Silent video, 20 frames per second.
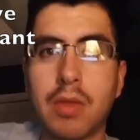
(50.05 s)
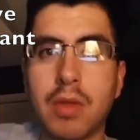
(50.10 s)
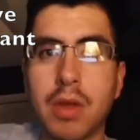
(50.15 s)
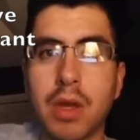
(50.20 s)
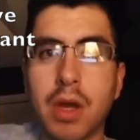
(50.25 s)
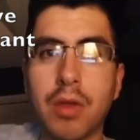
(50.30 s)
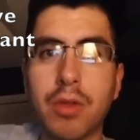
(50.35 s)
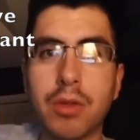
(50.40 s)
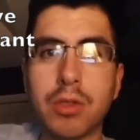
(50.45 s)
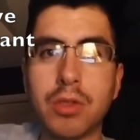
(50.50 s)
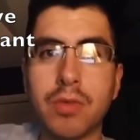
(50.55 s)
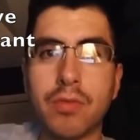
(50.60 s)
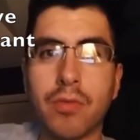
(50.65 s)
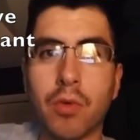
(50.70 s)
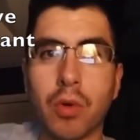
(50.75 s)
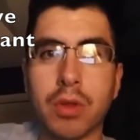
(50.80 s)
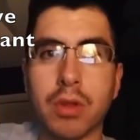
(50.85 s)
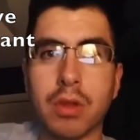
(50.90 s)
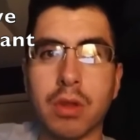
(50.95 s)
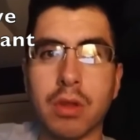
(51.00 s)
The other two
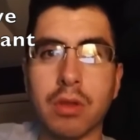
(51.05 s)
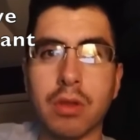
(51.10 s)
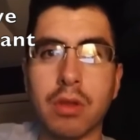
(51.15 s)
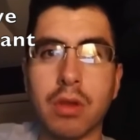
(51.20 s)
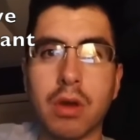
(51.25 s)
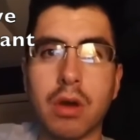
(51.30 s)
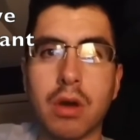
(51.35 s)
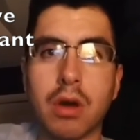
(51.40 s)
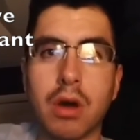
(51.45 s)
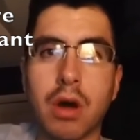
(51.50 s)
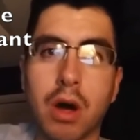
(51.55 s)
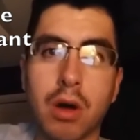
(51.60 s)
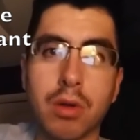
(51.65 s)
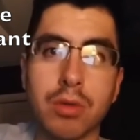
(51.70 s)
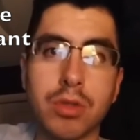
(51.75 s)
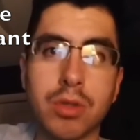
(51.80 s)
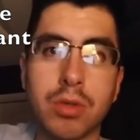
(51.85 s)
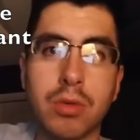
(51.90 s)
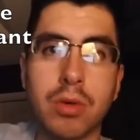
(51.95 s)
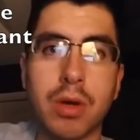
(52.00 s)
voices,
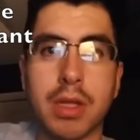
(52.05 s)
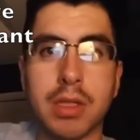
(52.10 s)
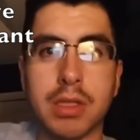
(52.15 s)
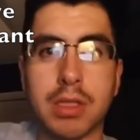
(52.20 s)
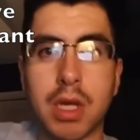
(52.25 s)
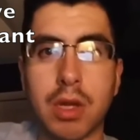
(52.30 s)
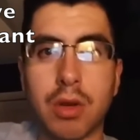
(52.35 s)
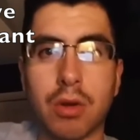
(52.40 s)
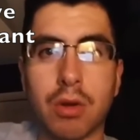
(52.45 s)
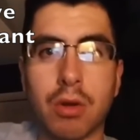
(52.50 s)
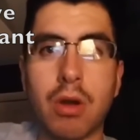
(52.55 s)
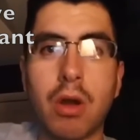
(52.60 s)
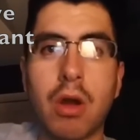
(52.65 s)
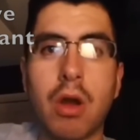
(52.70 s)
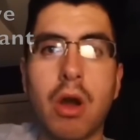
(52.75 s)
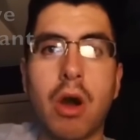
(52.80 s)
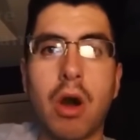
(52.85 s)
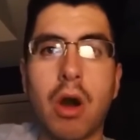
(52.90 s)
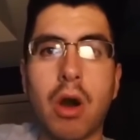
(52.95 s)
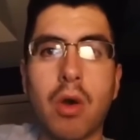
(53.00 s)
alto and tenor,
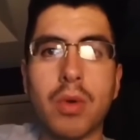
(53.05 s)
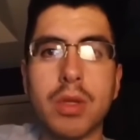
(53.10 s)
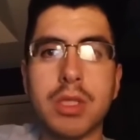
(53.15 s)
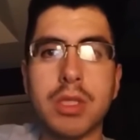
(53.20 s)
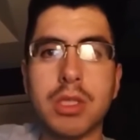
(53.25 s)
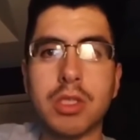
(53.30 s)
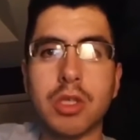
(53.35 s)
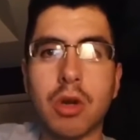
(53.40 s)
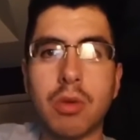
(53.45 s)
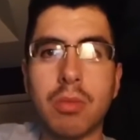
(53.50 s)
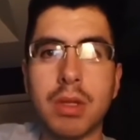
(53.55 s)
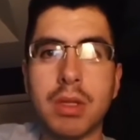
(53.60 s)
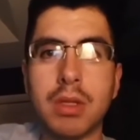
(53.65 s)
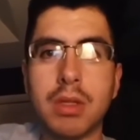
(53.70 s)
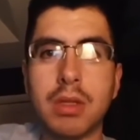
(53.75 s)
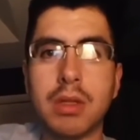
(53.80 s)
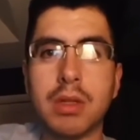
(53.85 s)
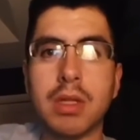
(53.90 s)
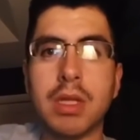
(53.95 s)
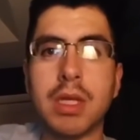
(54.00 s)
are what
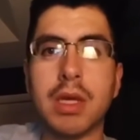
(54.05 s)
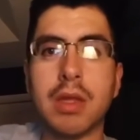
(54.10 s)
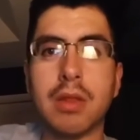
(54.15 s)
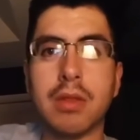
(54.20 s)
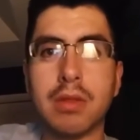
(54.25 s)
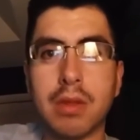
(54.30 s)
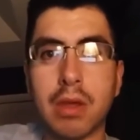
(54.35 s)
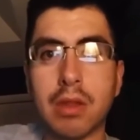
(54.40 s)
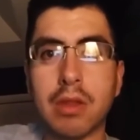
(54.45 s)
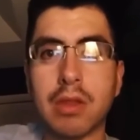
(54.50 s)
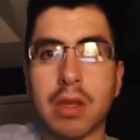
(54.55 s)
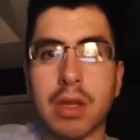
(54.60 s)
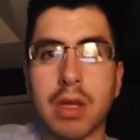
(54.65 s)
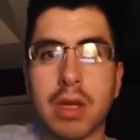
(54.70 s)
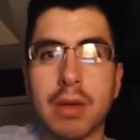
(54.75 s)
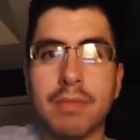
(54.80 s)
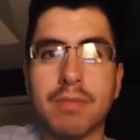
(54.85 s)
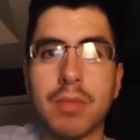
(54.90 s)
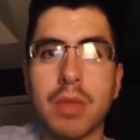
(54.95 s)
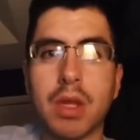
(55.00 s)
determine the
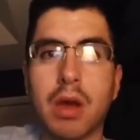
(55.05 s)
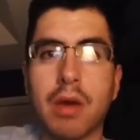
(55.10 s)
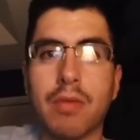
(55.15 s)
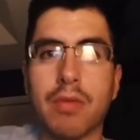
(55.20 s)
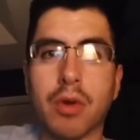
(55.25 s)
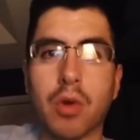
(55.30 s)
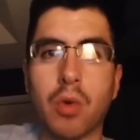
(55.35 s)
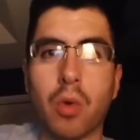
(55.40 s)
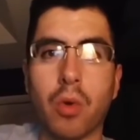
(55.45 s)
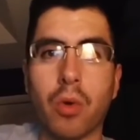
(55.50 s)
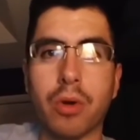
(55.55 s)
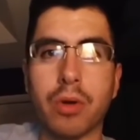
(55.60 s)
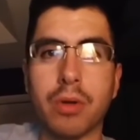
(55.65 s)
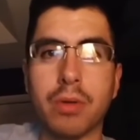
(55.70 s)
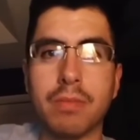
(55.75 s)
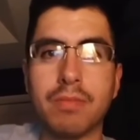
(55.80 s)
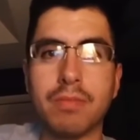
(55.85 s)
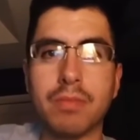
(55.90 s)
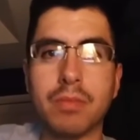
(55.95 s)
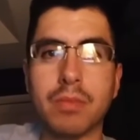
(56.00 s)
ethnicity of the chord.
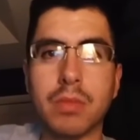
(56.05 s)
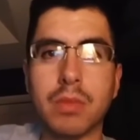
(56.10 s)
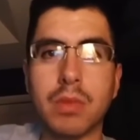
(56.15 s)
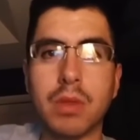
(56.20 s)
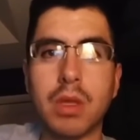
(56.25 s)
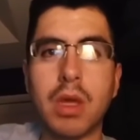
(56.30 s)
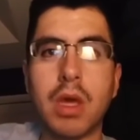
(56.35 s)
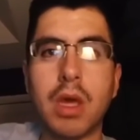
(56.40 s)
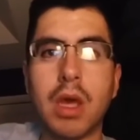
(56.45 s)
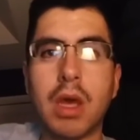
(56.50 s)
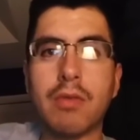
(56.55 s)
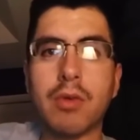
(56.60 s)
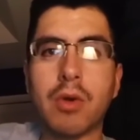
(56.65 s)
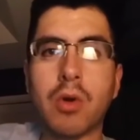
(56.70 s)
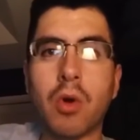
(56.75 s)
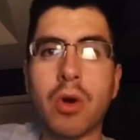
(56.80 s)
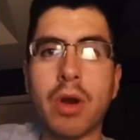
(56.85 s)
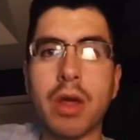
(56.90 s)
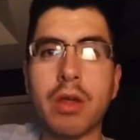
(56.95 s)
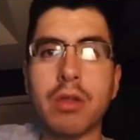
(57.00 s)
If the
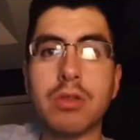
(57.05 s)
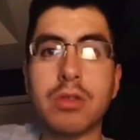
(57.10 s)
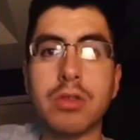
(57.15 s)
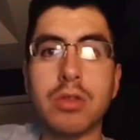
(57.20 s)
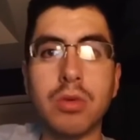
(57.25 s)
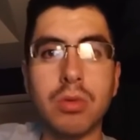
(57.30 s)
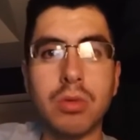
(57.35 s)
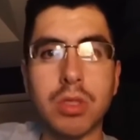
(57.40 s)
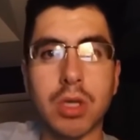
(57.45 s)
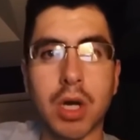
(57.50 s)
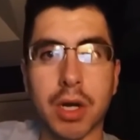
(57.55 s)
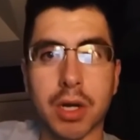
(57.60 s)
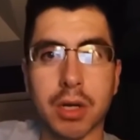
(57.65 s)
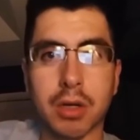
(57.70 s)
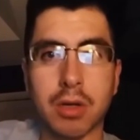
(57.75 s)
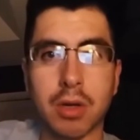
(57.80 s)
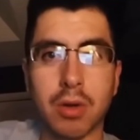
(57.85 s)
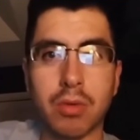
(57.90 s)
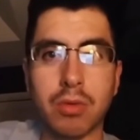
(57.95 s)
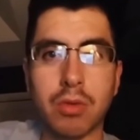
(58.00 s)
chord has two
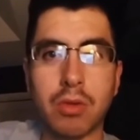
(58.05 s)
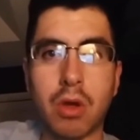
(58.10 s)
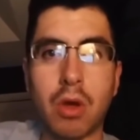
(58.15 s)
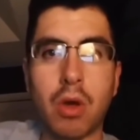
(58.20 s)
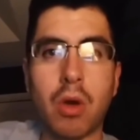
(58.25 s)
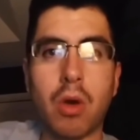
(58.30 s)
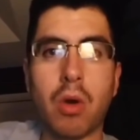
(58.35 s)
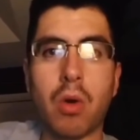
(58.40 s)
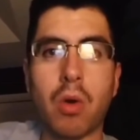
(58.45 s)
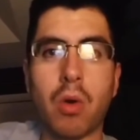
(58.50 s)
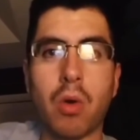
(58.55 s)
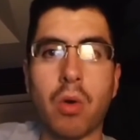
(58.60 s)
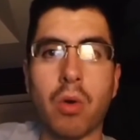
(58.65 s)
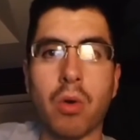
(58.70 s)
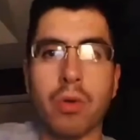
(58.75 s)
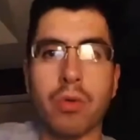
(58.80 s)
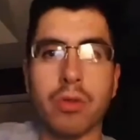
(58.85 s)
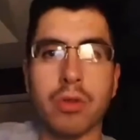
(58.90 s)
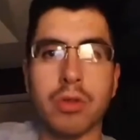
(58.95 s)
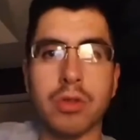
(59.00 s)
tonic notes,
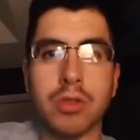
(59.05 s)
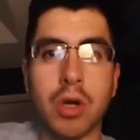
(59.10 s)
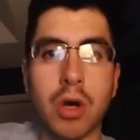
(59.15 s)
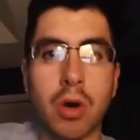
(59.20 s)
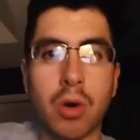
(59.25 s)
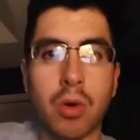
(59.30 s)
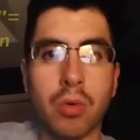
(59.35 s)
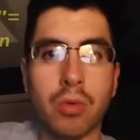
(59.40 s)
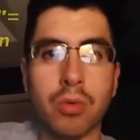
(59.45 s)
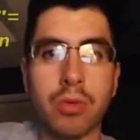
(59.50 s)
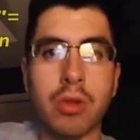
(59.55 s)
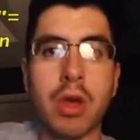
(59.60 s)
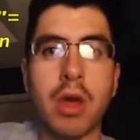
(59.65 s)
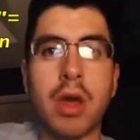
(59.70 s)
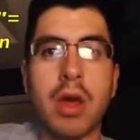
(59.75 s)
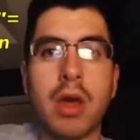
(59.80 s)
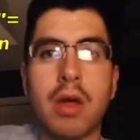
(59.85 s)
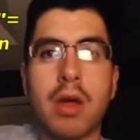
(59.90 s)
or the dos,